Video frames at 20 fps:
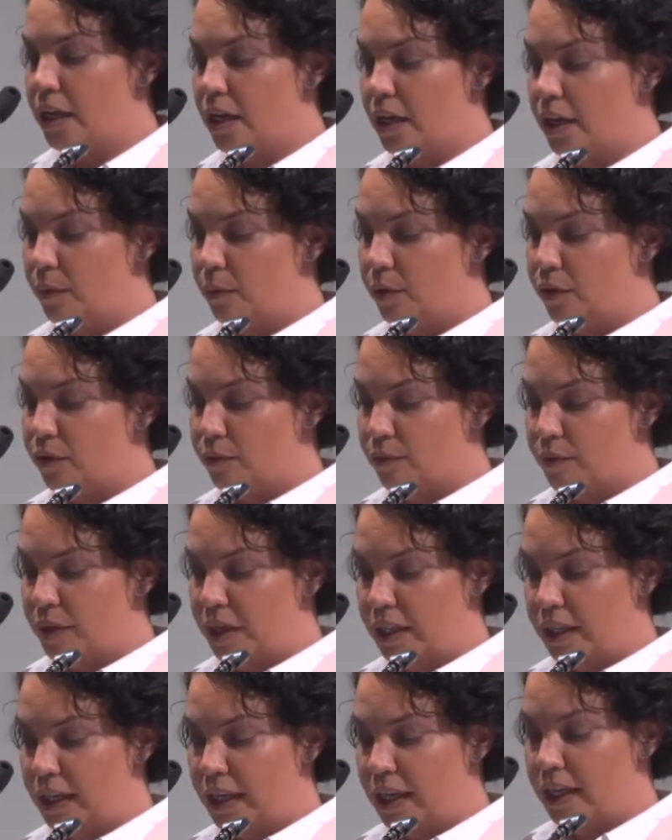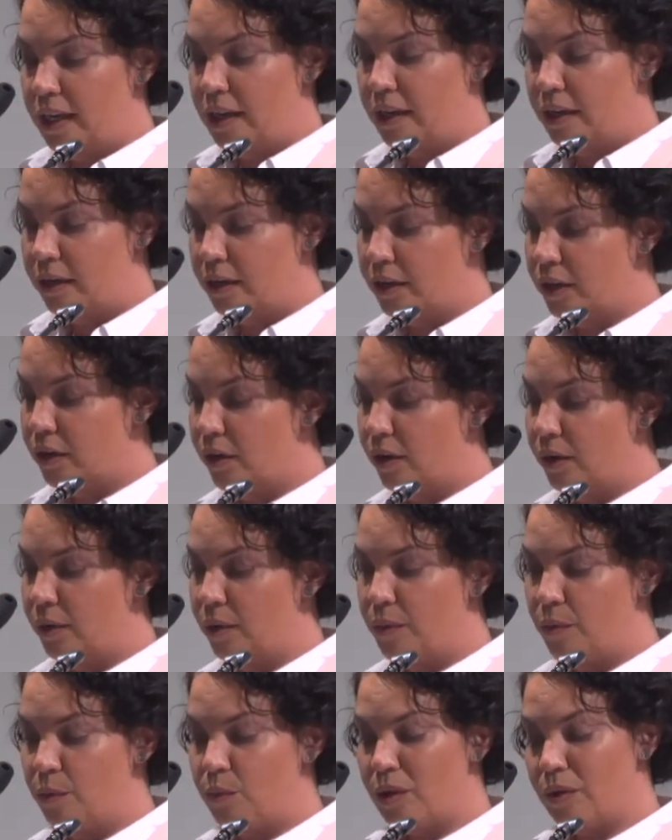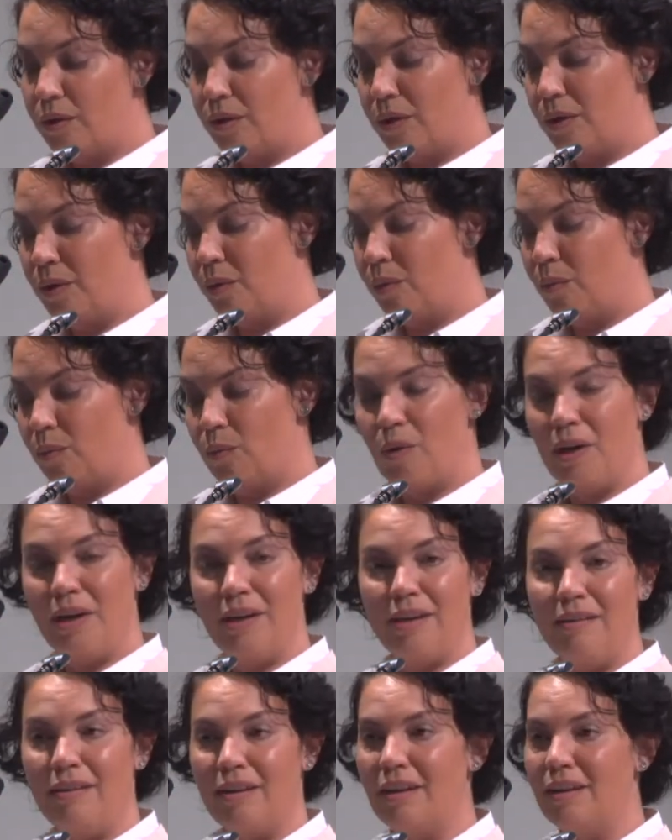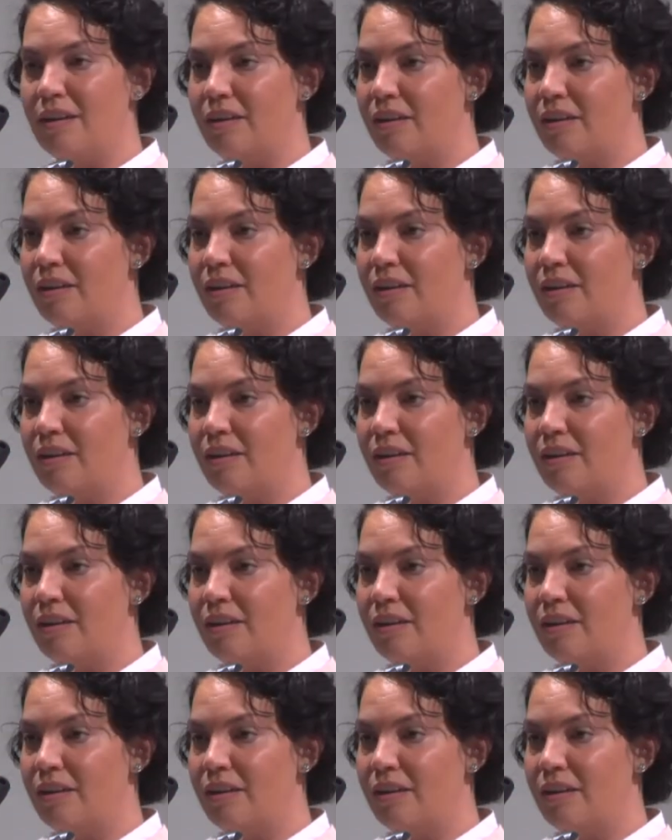It was really, you know, well, what is it?